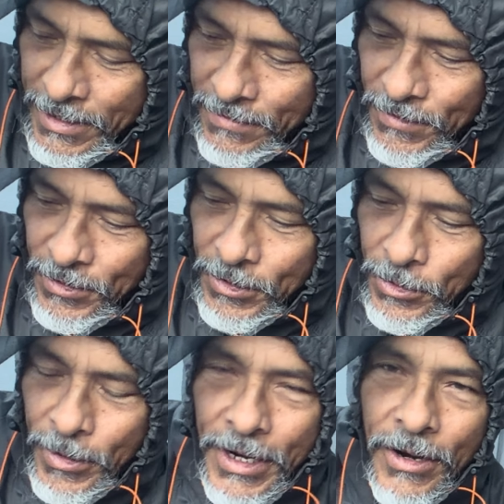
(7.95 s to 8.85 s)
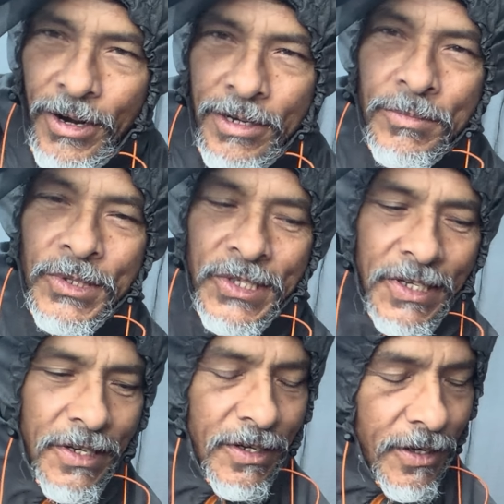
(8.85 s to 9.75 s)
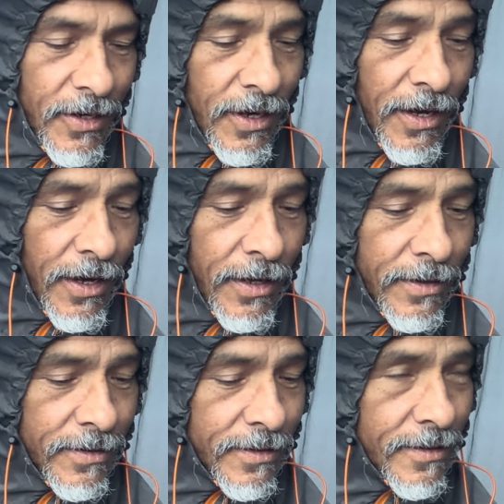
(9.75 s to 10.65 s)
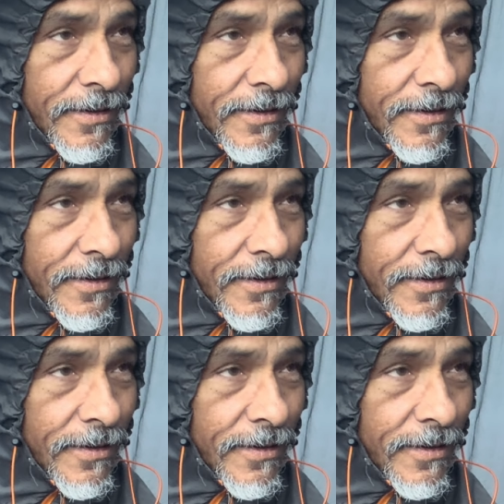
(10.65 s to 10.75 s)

If you're new here, I'm Z, and